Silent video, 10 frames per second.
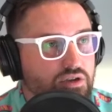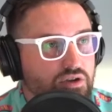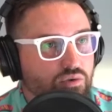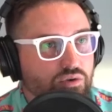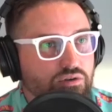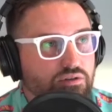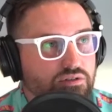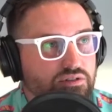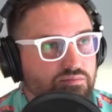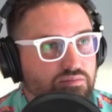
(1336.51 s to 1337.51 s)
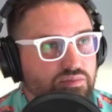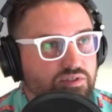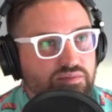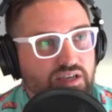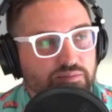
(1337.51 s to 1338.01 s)
or some
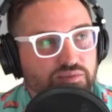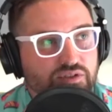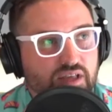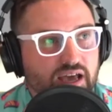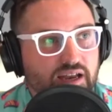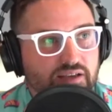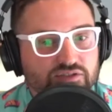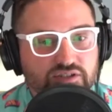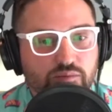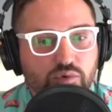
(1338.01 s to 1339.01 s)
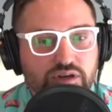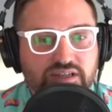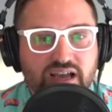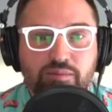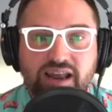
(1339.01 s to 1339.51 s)
tips that if someone is
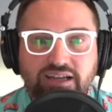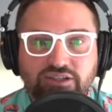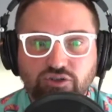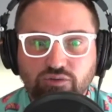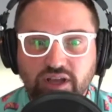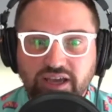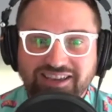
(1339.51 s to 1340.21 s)
coming at you like